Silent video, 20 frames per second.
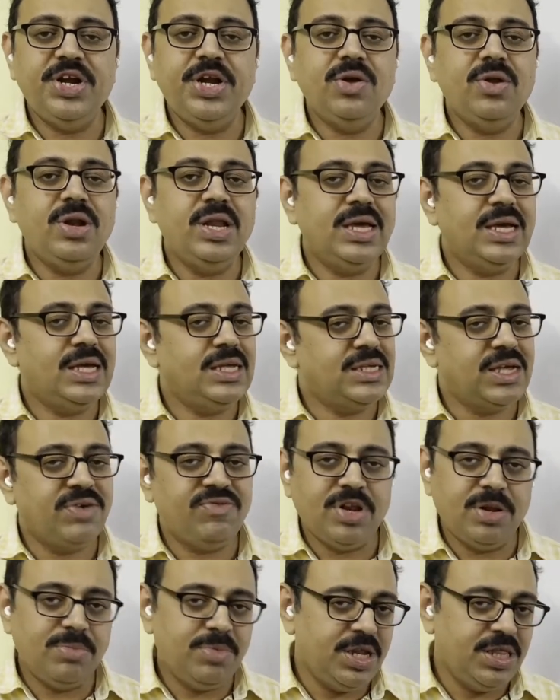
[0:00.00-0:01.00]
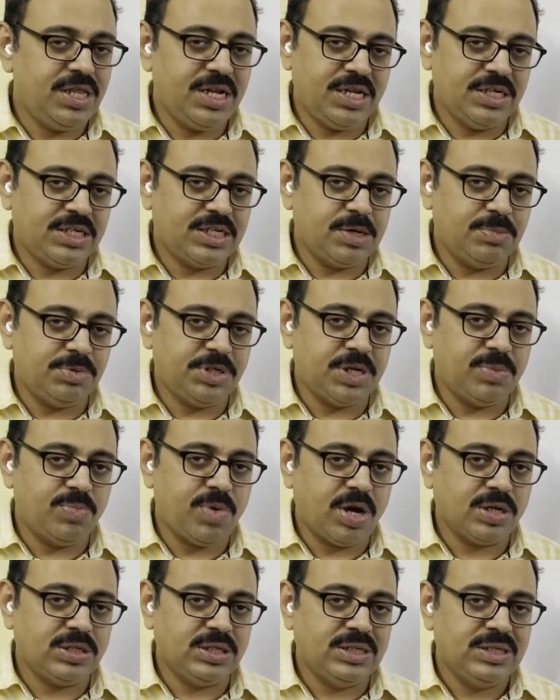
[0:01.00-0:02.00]
video link is available in the description
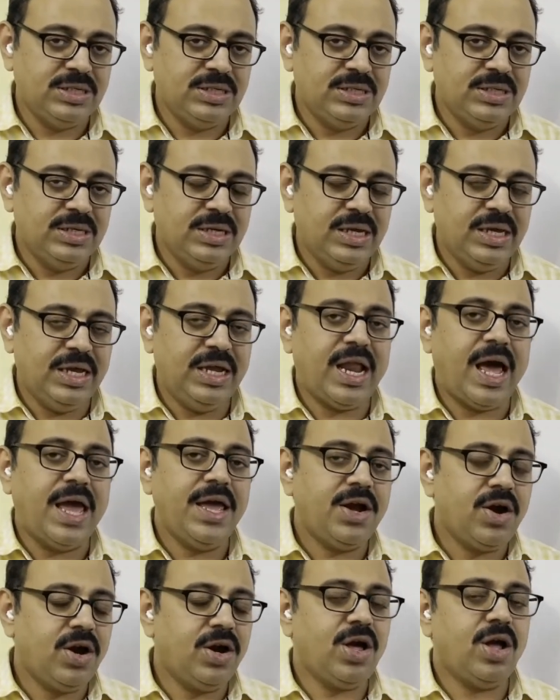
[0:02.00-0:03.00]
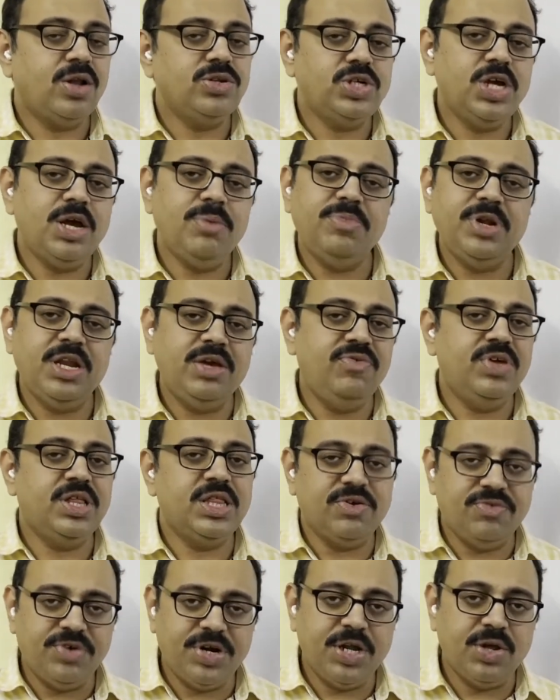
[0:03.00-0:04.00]
box. In iCard also I am
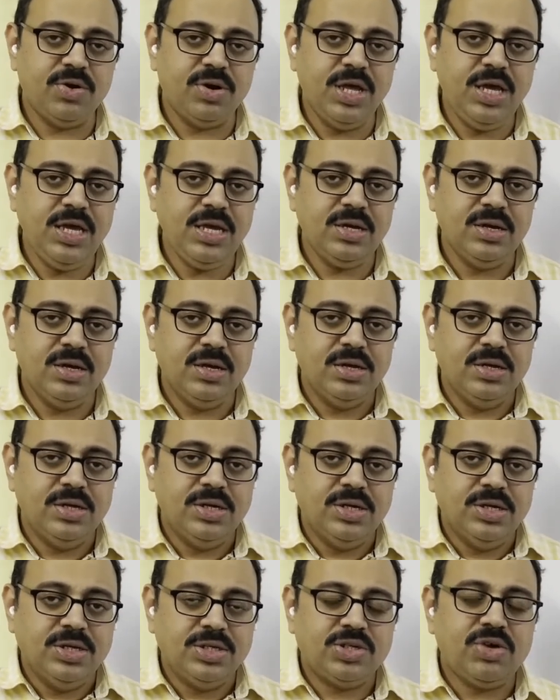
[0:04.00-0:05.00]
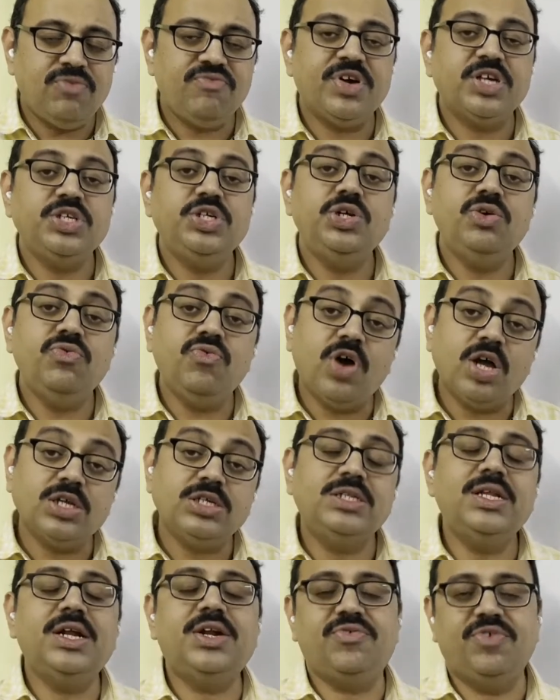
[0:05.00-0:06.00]
leaving the video link. So first you
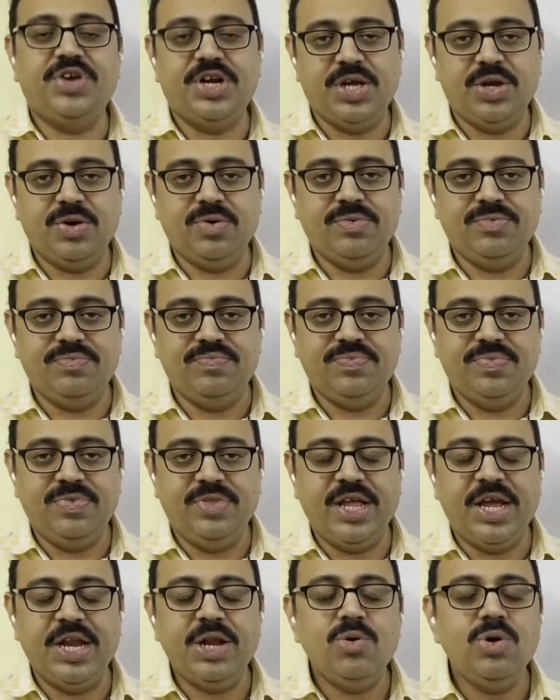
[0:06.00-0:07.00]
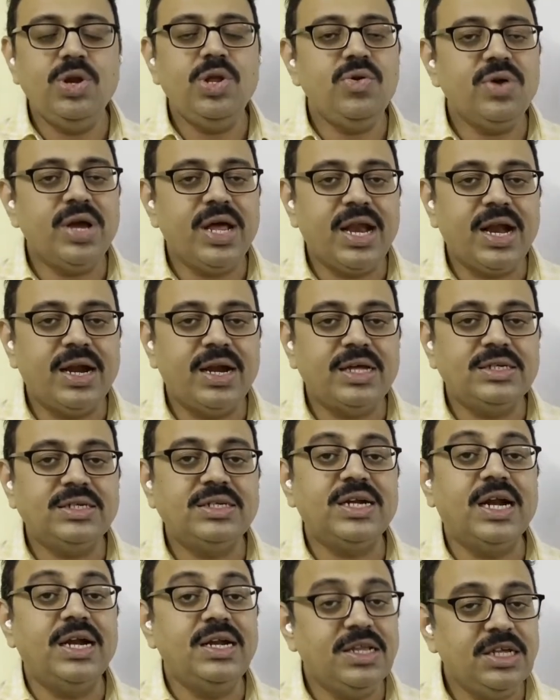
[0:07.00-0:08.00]
watch that video. Then only you can
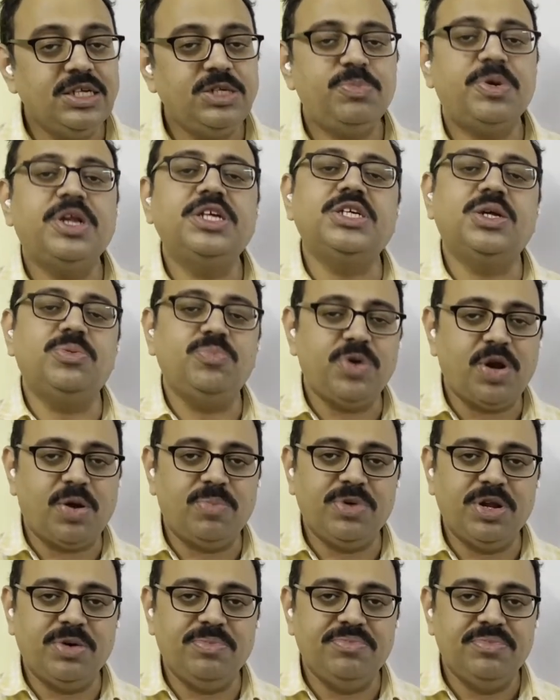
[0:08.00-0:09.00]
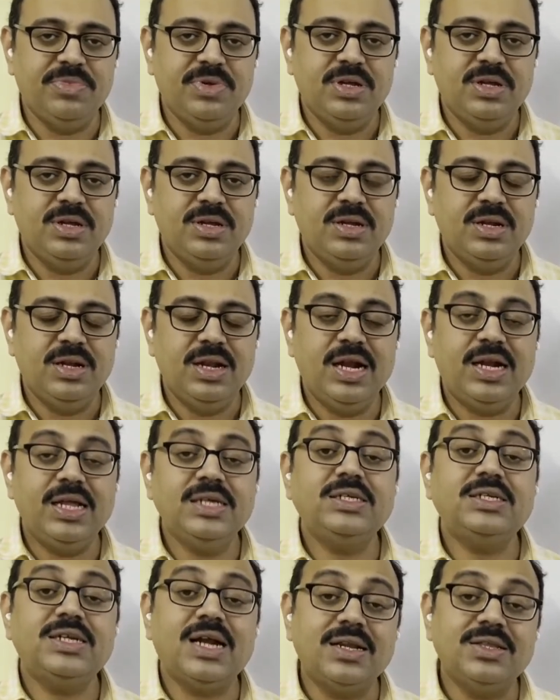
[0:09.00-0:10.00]
understand this present problem. Let
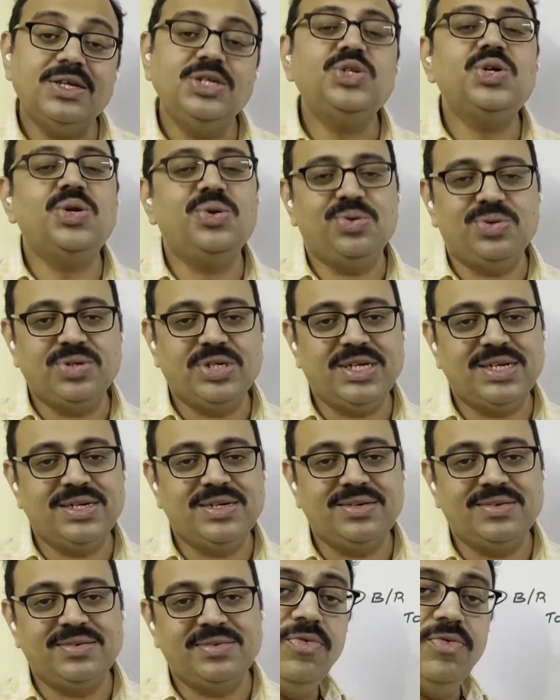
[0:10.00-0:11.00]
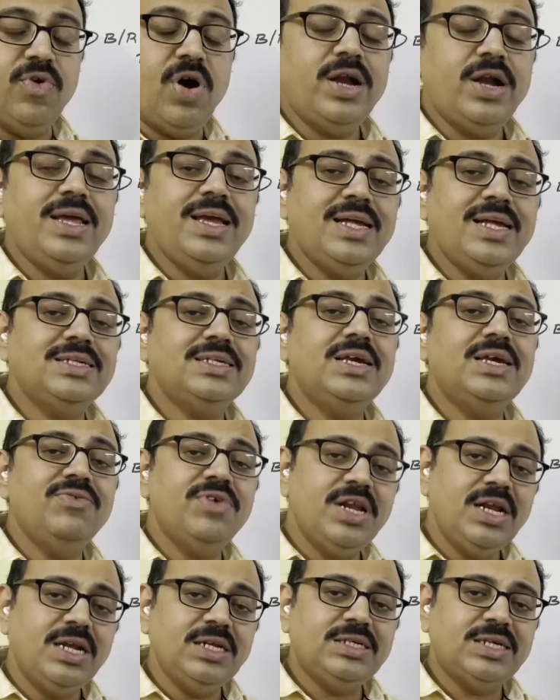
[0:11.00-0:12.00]
us start the solution. What he has
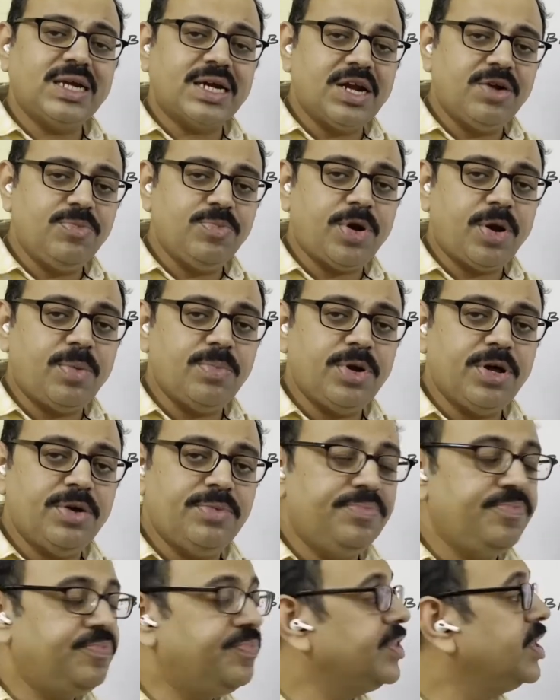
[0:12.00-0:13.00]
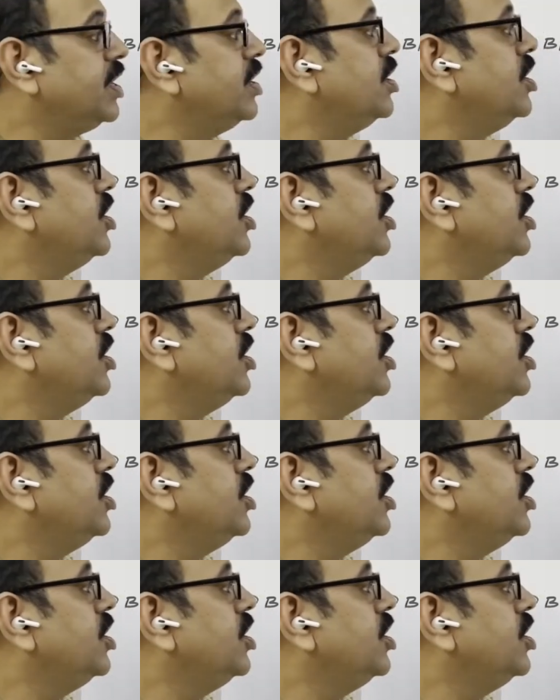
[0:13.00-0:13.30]
given in second problem?